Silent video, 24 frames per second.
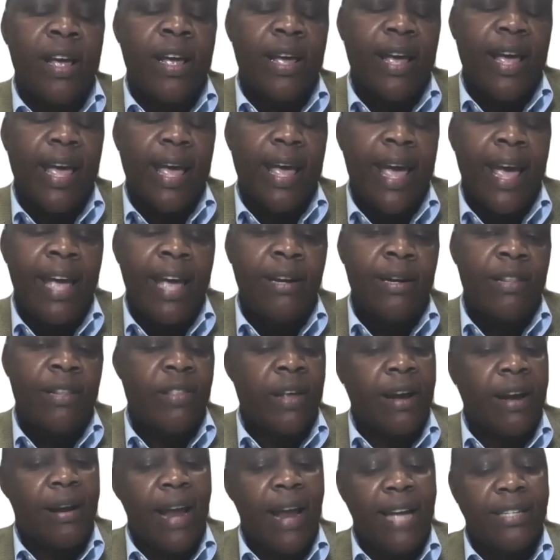And the
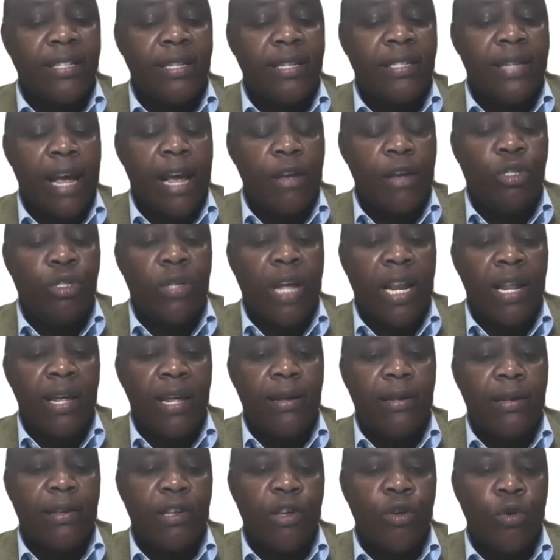classes are
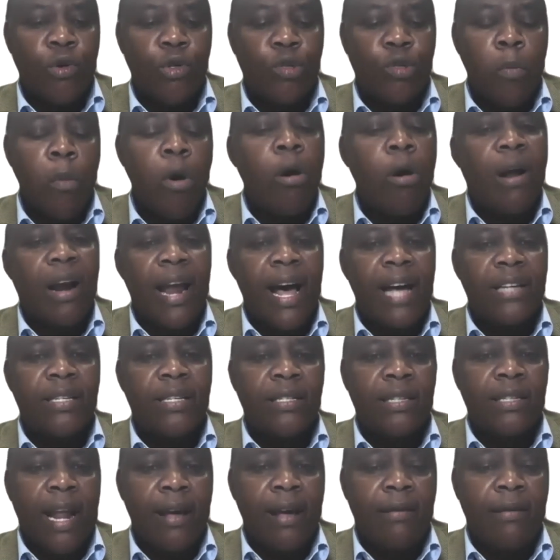usually, small
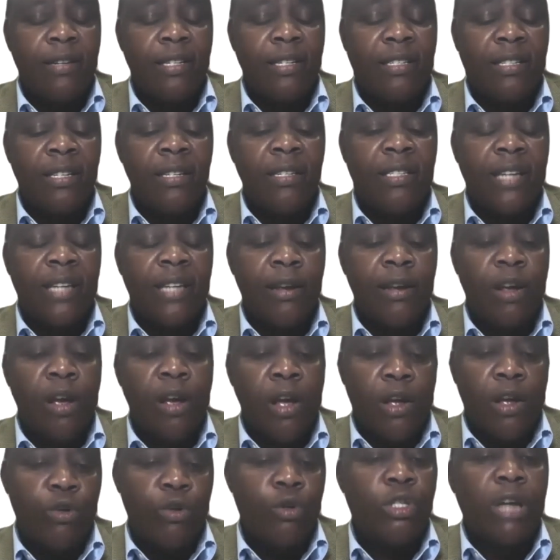classes, like Christine said,
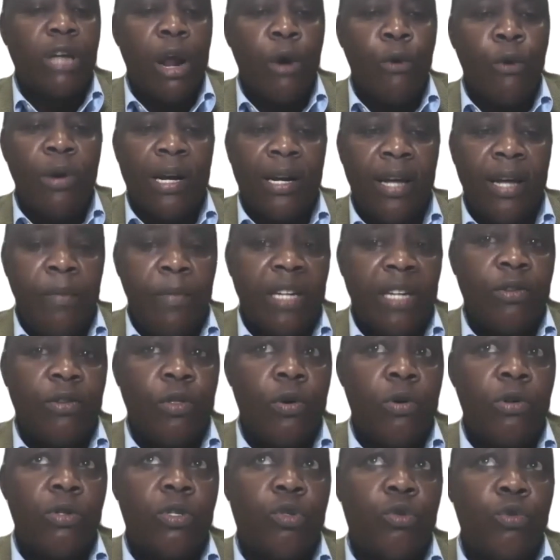usually we limit
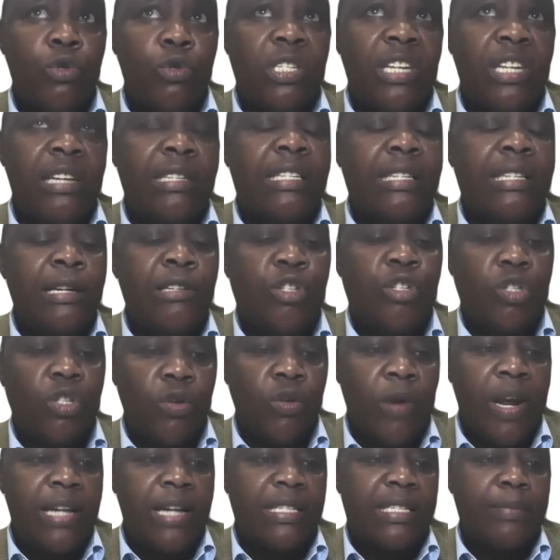those to 16
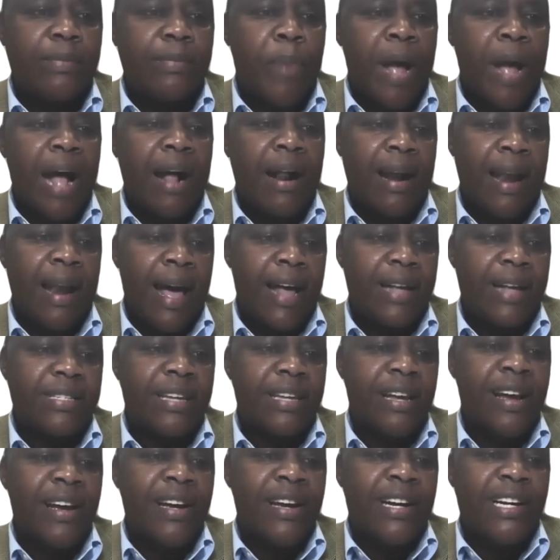students per class.
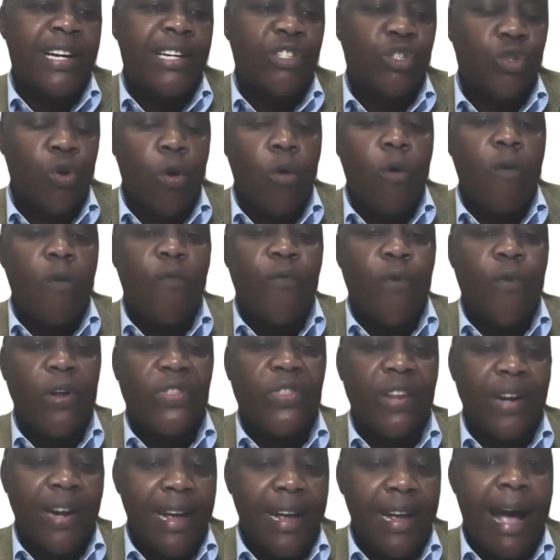So for
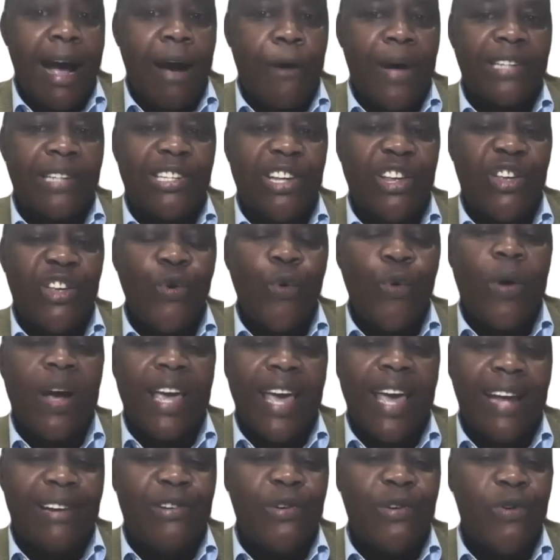3 hours, you
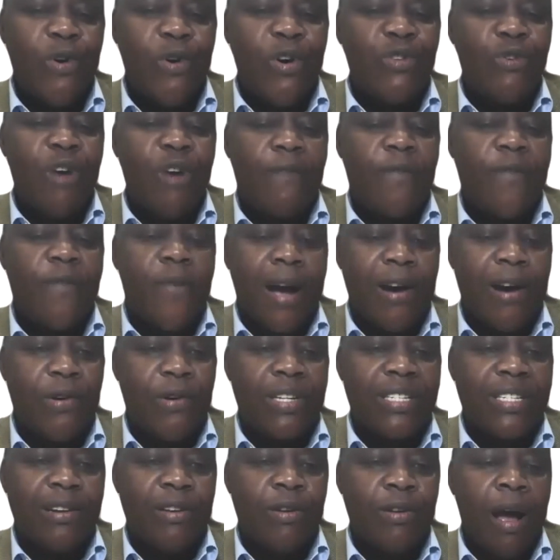get to know your faculty,
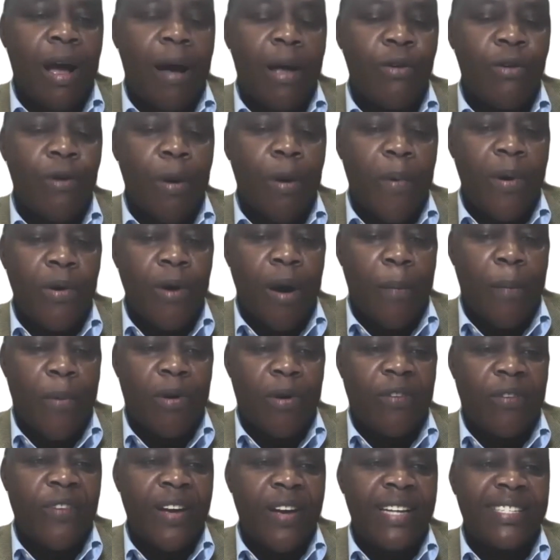your
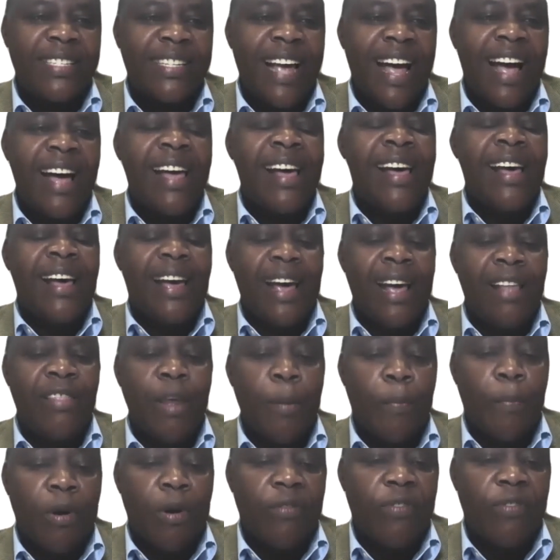professor, and the
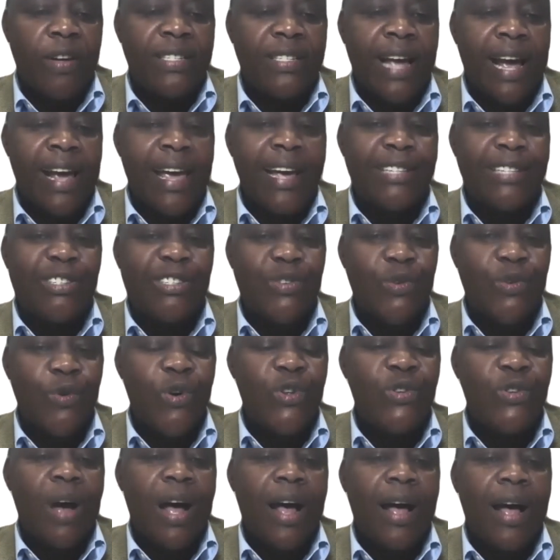professor gets to know
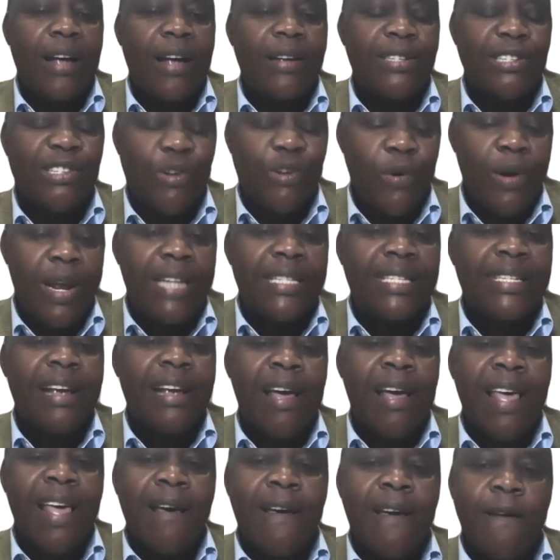your students
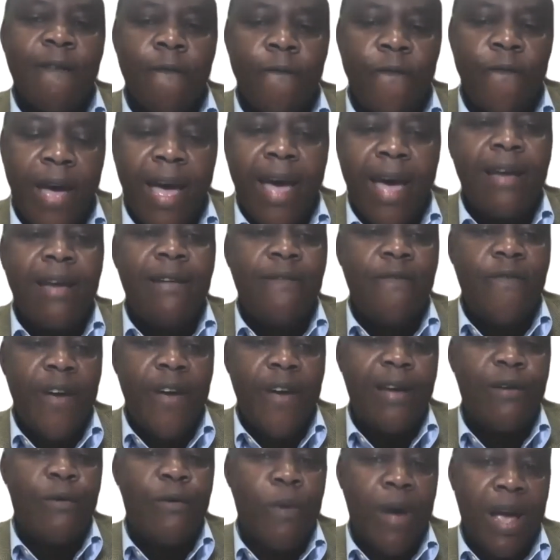very,
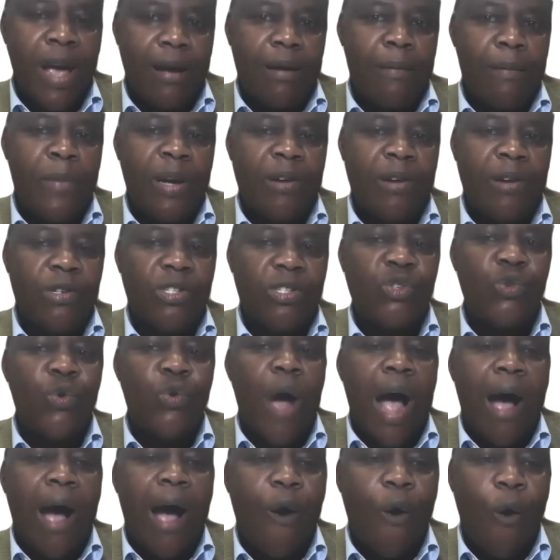very well, because you
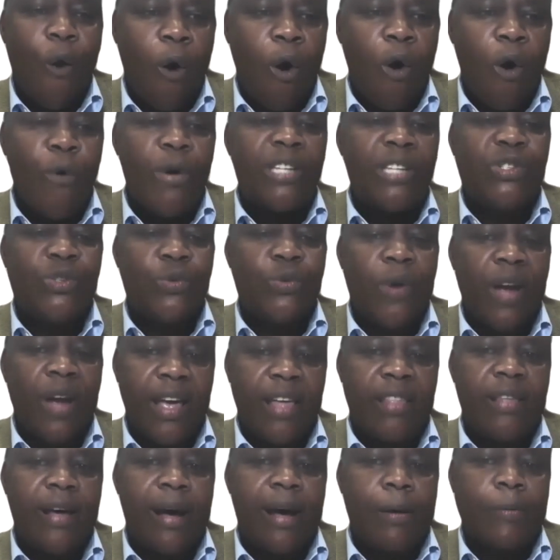are always
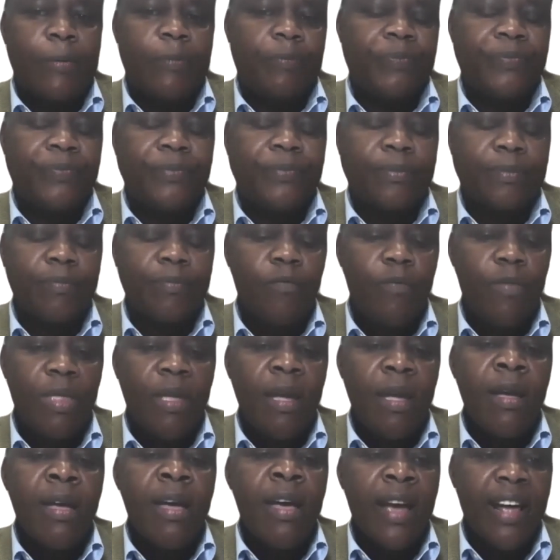together.
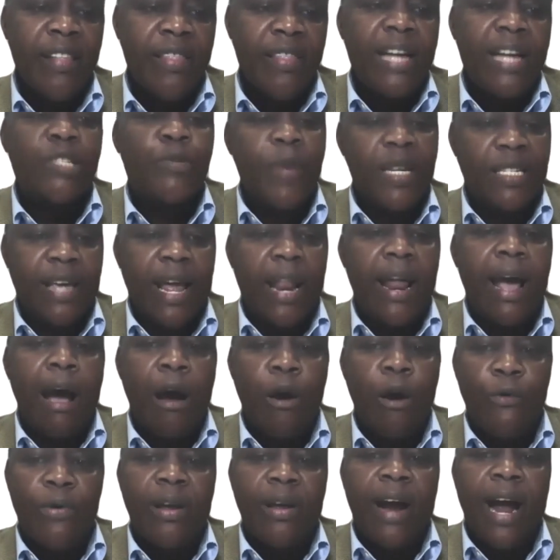And that's basically how
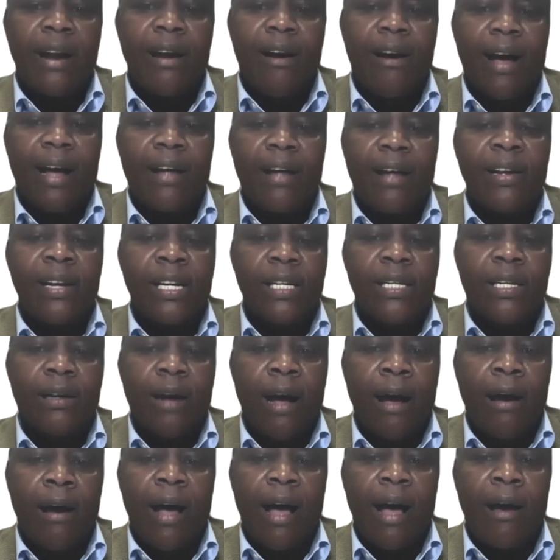we run
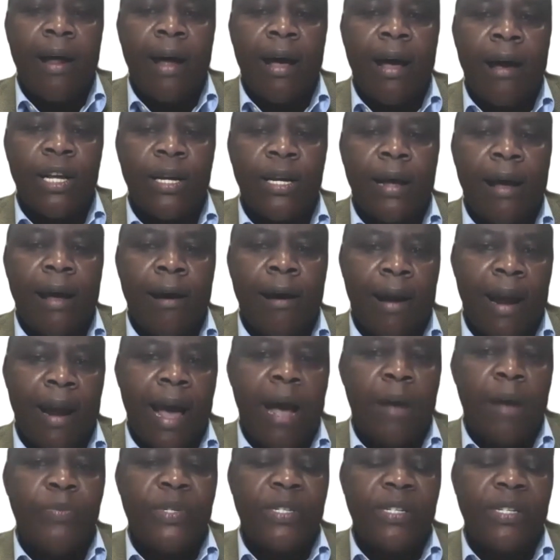our
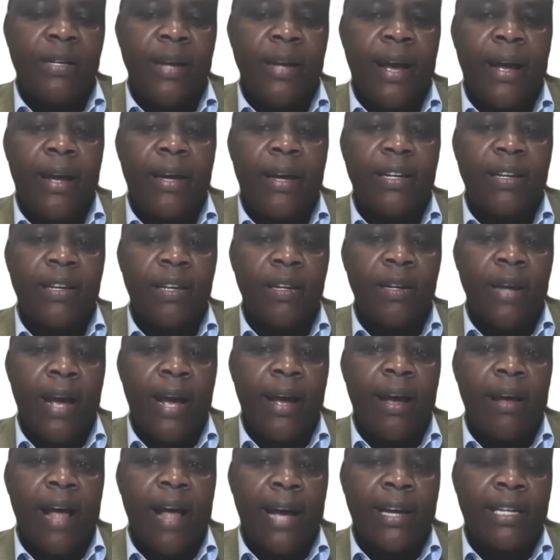labs in
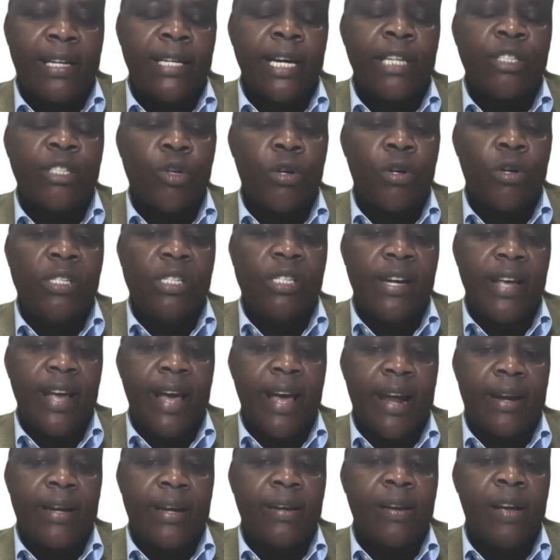architectural
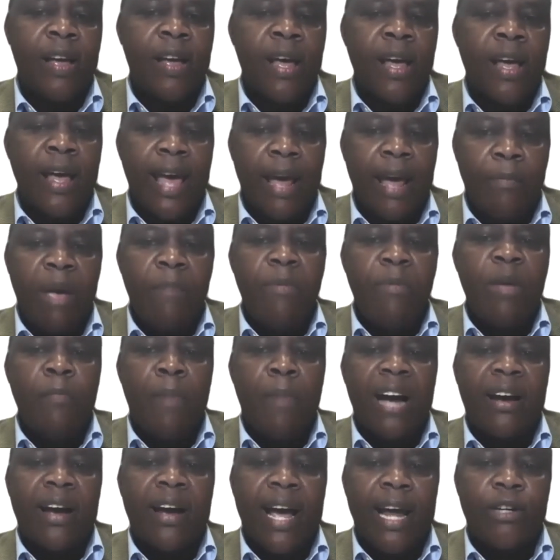engineering. And maybe
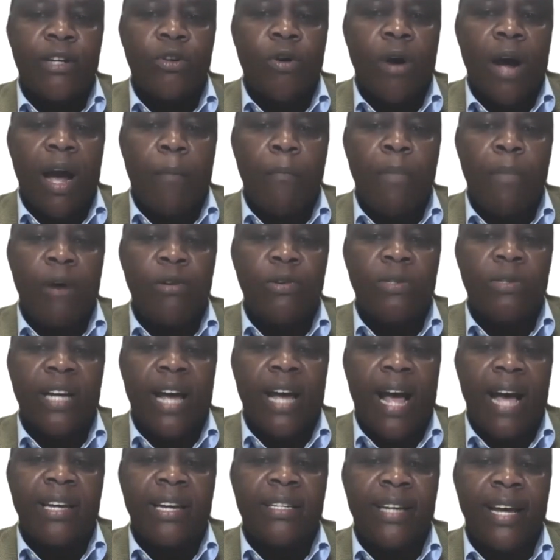Mark can talk about
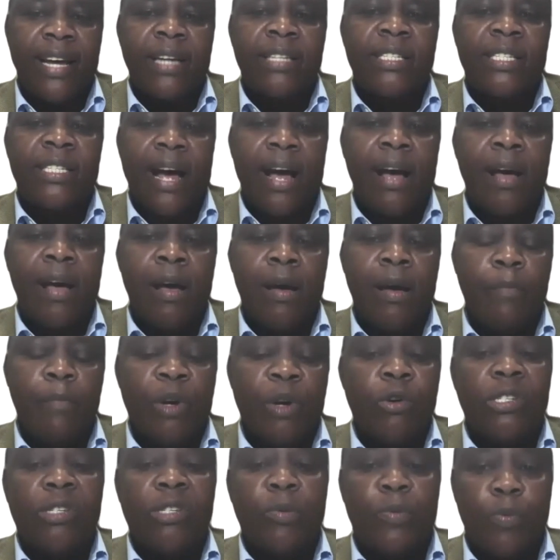architecture,
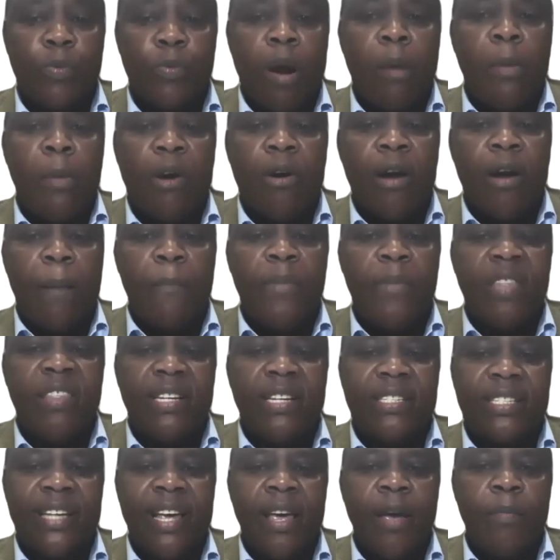because it's probably going to be the
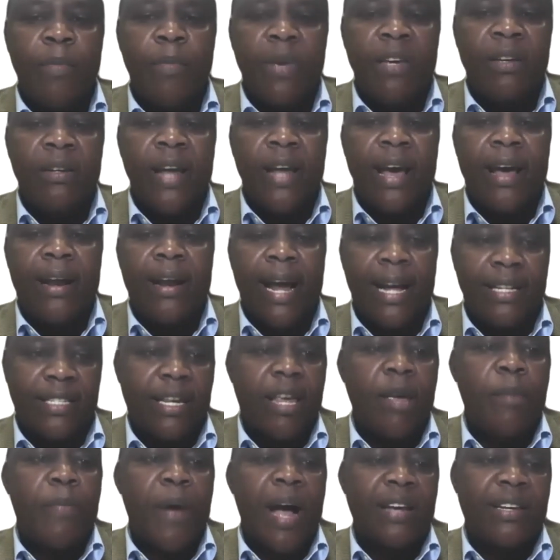same in
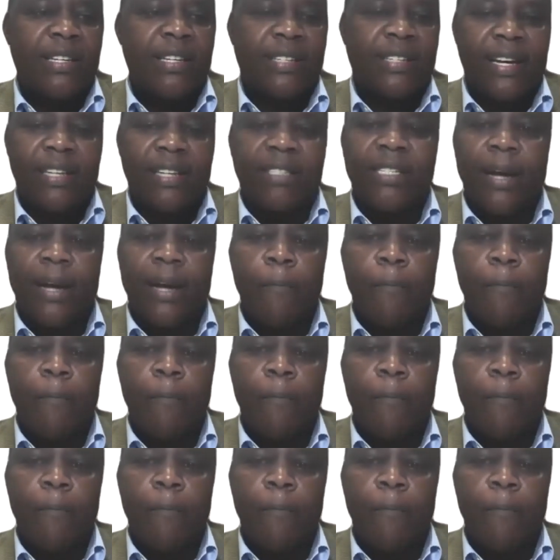landscape architecture.